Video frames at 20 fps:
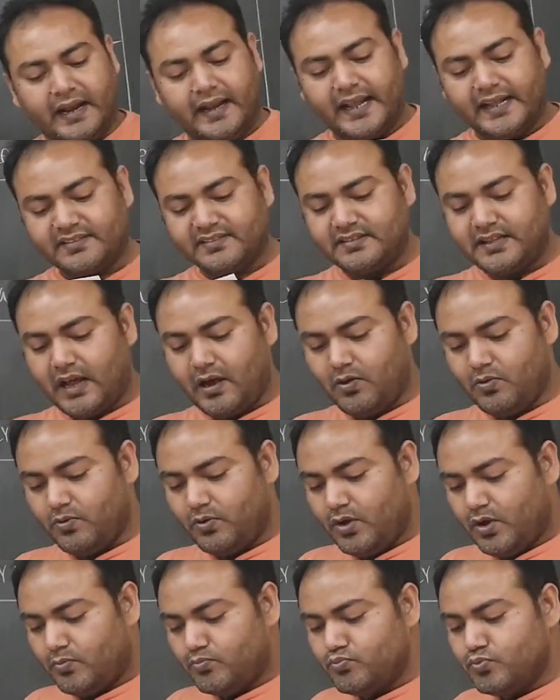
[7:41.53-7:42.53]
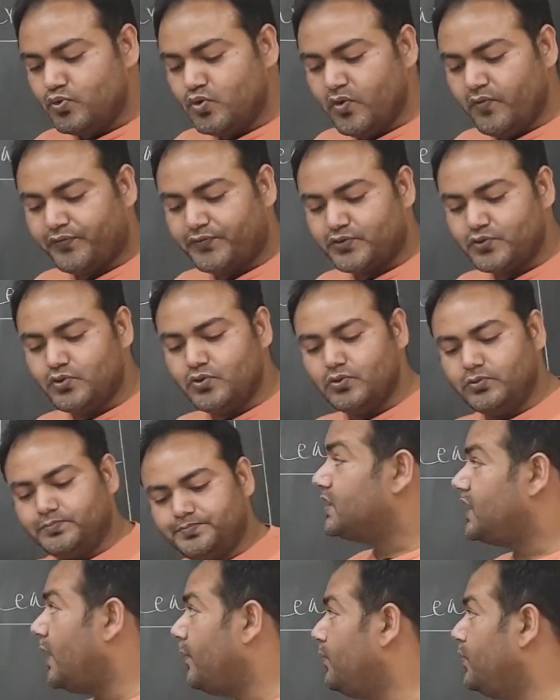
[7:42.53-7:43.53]
Let's now move to
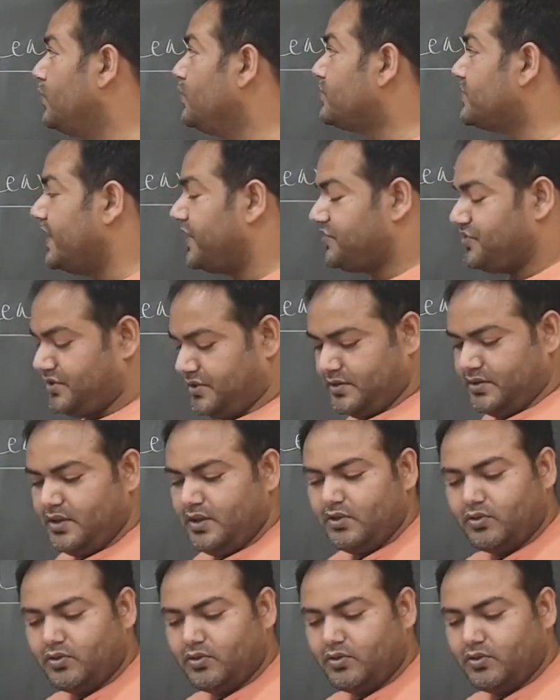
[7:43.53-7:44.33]
W section.